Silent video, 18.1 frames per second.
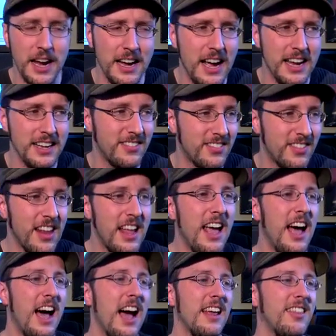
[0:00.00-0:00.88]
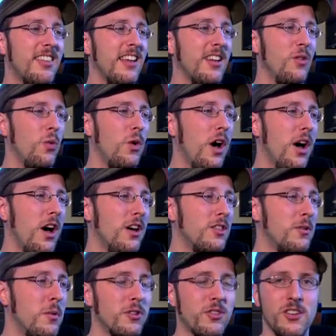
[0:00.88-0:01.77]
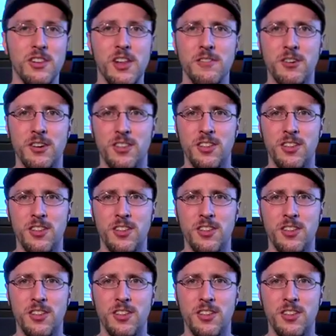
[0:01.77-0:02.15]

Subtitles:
I think the most clever